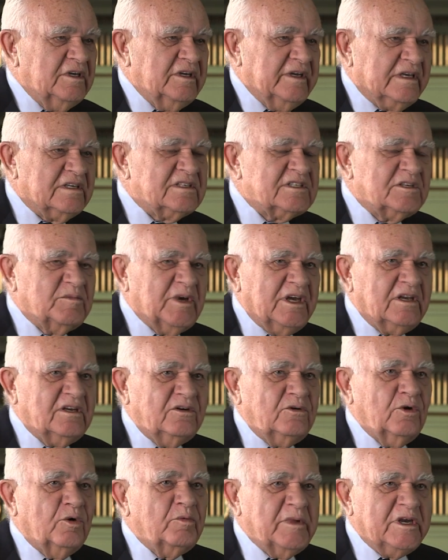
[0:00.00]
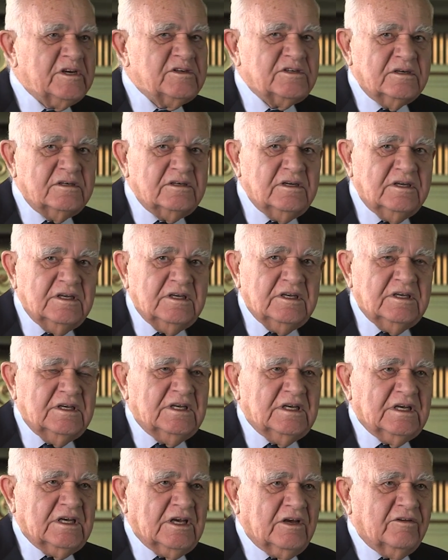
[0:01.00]
estimated or measured
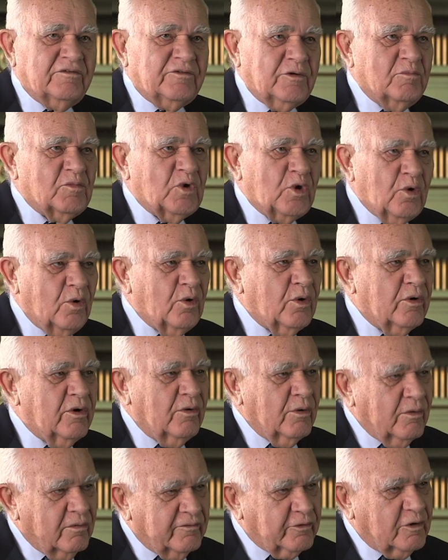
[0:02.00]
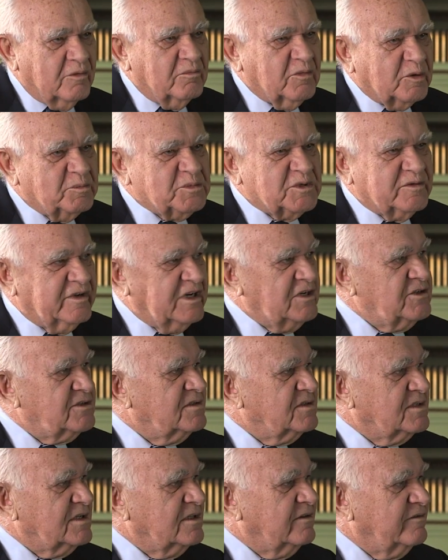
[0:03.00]
from core or from
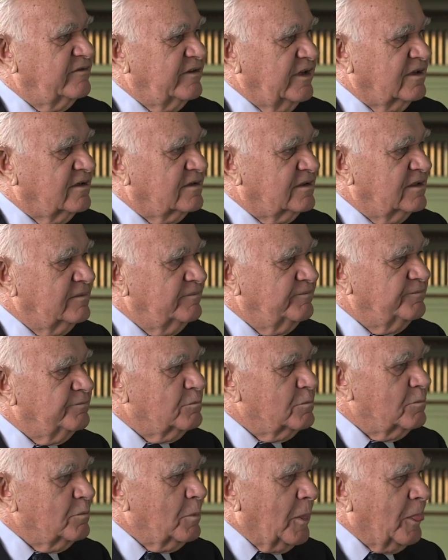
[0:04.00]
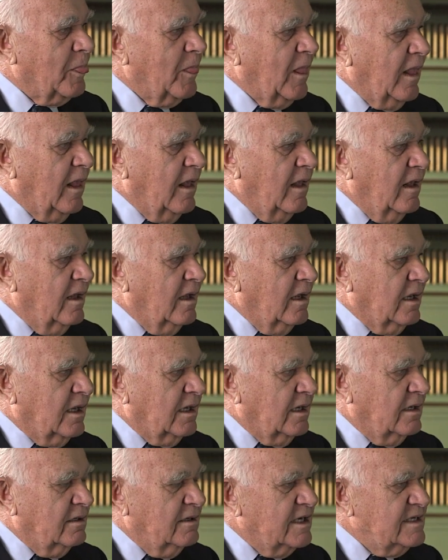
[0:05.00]
observations in the field.
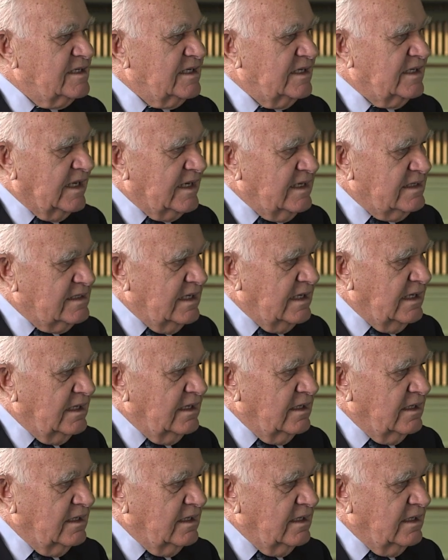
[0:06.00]
1980,